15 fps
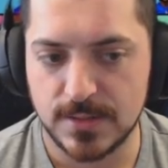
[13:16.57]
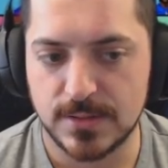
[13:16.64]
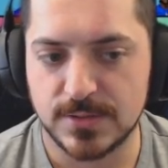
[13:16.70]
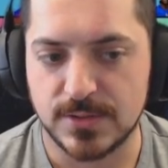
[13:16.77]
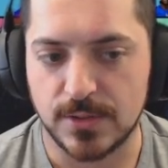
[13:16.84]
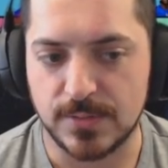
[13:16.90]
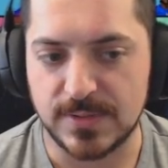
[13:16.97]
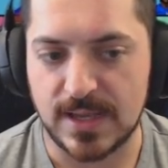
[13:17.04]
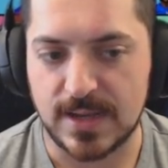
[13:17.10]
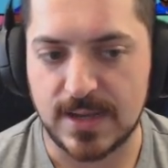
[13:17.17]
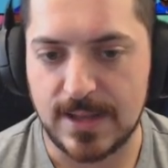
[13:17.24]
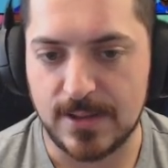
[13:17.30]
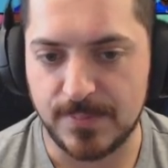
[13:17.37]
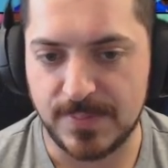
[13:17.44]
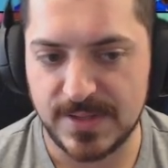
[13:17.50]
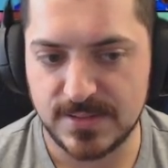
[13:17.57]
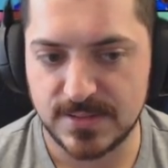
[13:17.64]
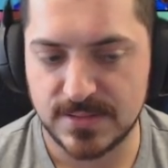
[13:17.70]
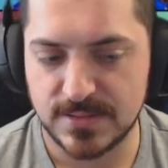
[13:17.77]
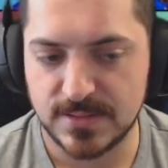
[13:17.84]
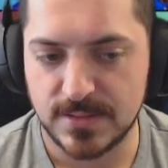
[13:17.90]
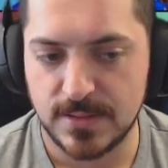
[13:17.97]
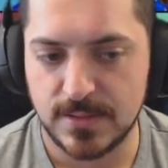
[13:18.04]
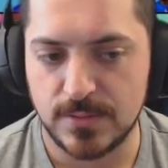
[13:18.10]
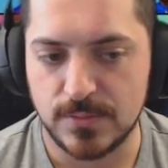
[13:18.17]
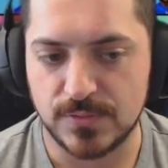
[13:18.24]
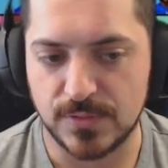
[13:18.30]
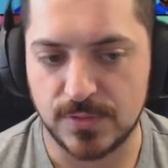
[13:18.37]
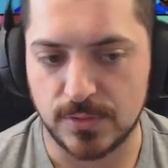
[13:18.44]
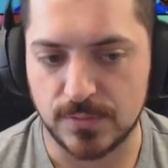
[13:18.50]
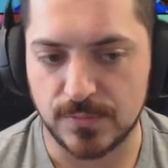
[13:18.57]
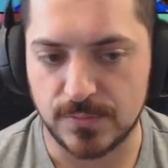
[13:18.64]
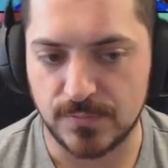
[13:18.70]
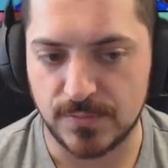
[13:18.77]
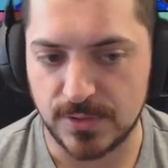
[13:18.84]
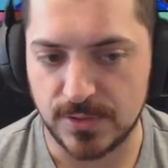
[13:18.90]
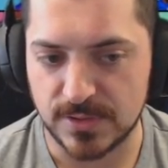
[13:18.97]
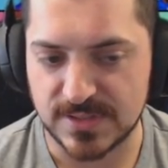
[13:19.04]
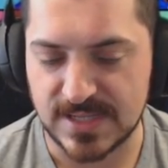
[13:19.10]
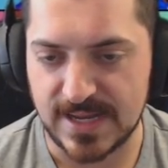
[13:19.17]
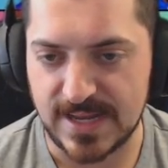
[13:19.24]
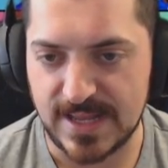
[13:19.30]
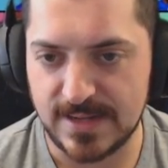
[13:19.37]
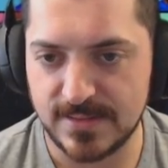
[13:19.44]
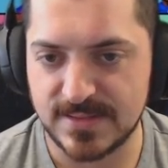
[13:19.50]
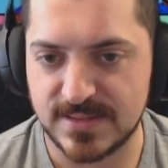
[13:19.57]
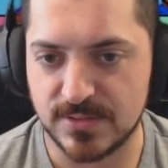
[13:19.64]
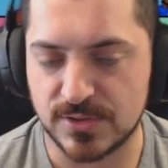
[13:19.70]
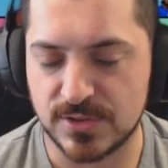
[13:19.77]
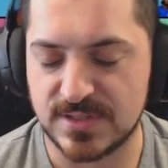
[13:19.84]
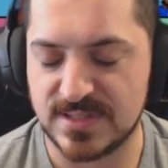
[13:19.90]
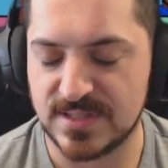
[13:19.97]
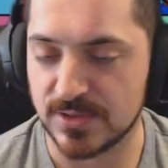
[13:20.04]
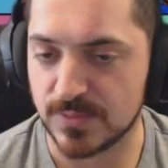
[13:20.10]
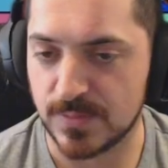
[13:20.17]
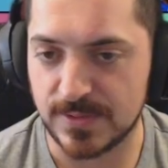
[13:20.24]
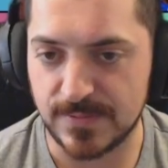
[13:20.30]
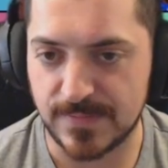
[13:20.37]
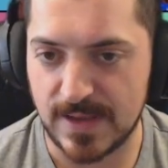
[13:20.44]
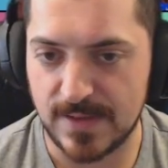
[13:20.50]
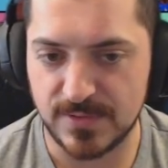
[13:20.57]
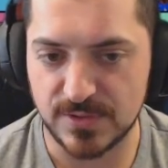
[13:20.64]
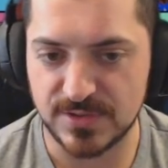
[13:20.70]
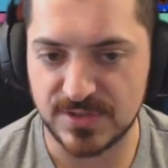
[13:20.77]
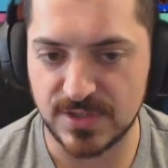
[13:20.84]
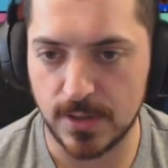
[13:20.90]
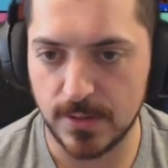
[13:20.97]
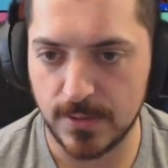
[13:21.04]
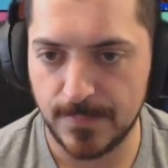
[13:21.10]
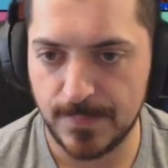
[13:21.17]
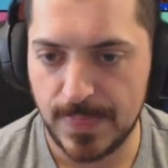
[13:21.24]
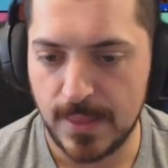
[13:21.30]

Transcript: So we get Kyle Pitts. He's really good tight end, still 25 years young.